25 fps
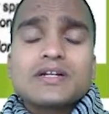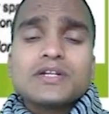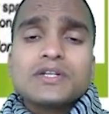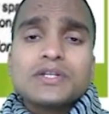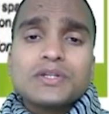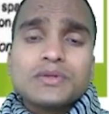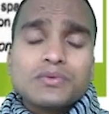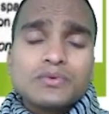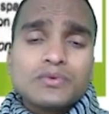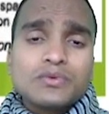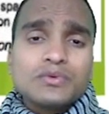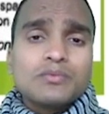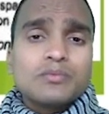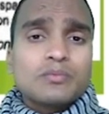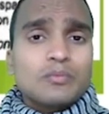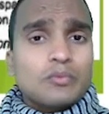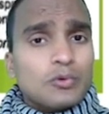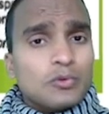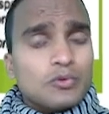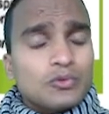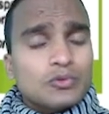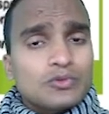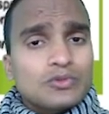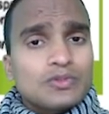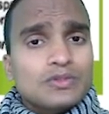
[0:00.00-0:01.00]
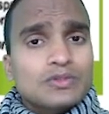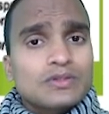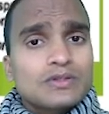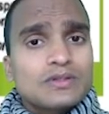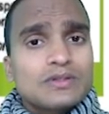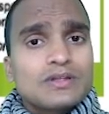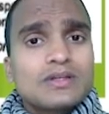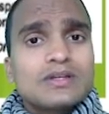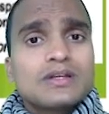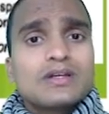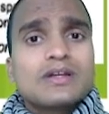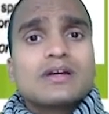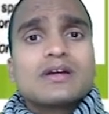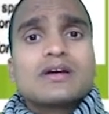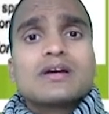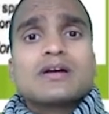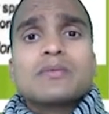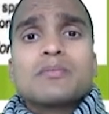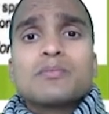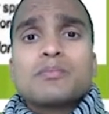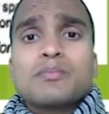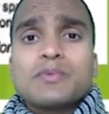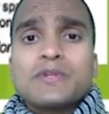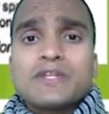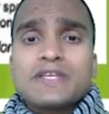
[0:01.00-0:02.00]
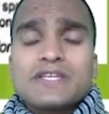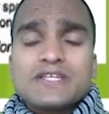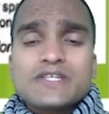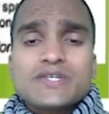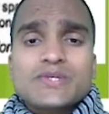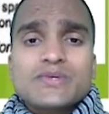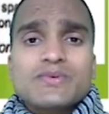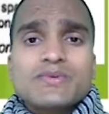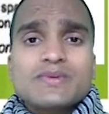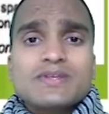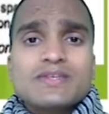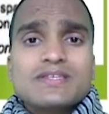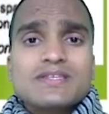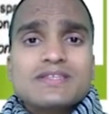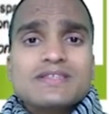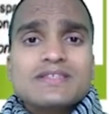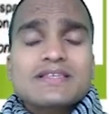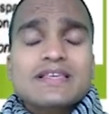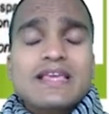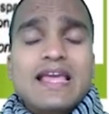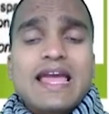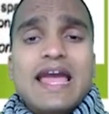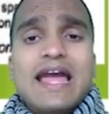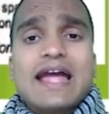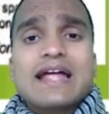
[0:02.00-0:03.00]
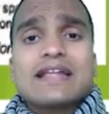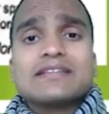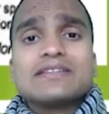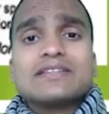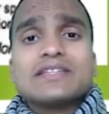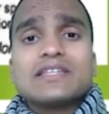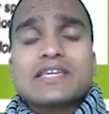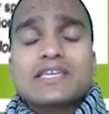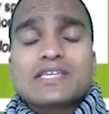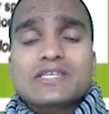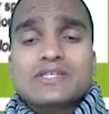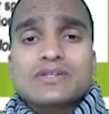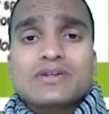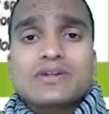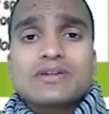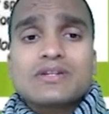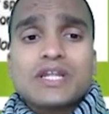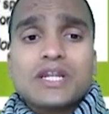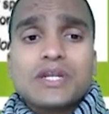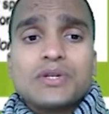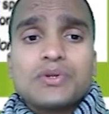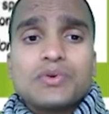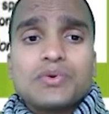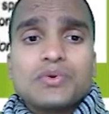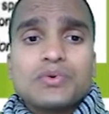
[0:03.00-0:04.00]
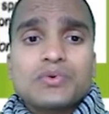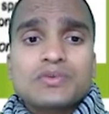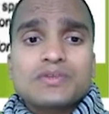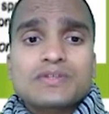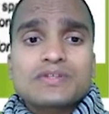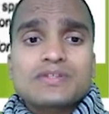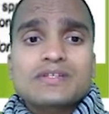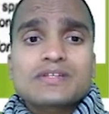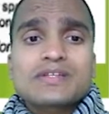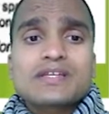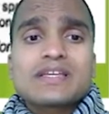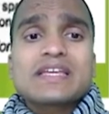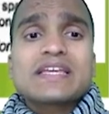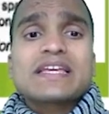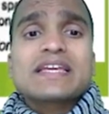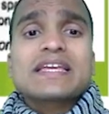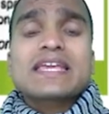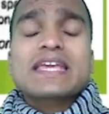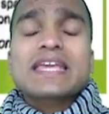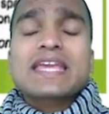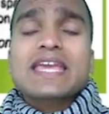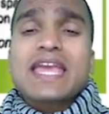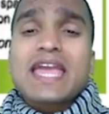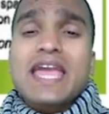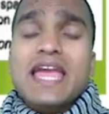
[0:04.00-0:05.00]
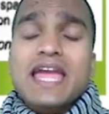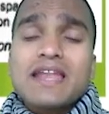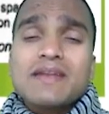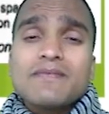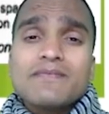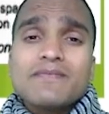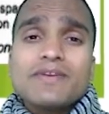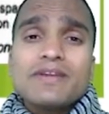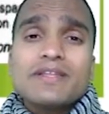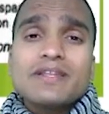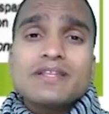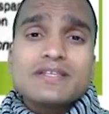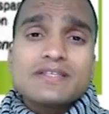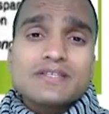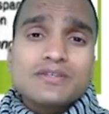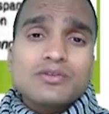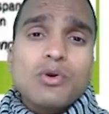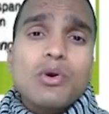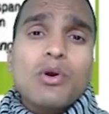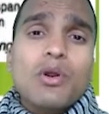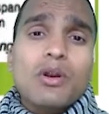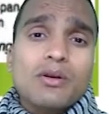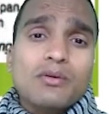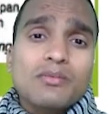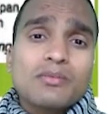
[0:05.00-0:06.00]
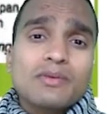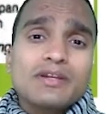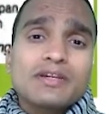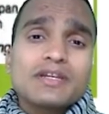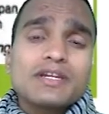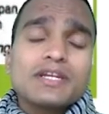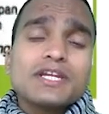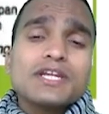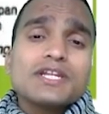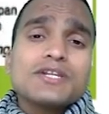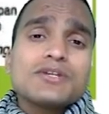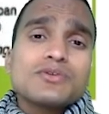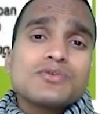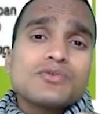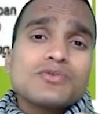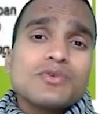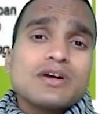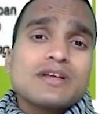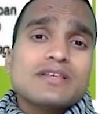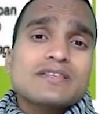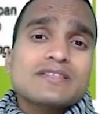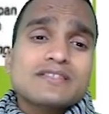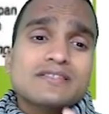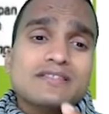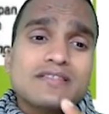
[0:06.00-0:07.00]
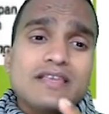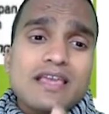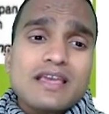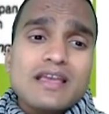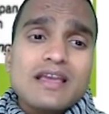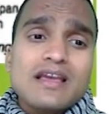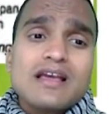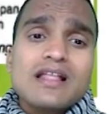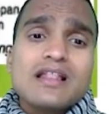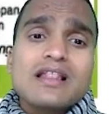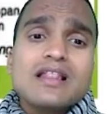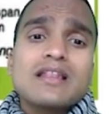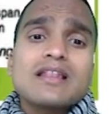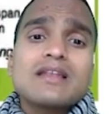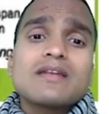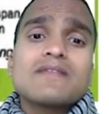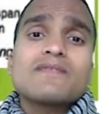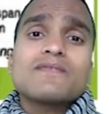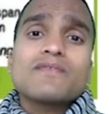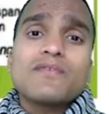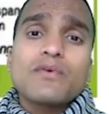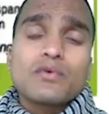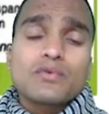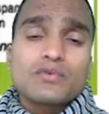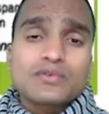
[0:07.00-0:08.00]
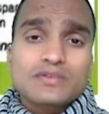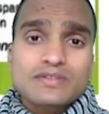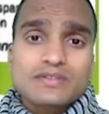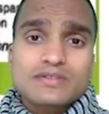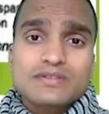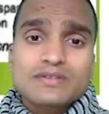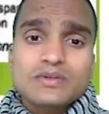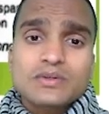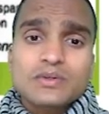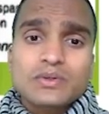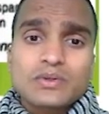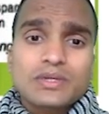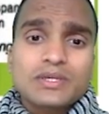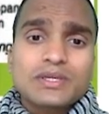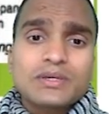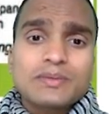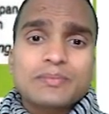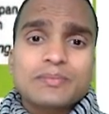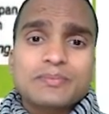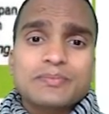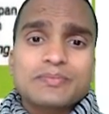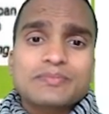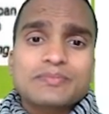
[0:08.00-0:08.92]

due to both pre-stress and the external loads can be resolved into a single force, okay.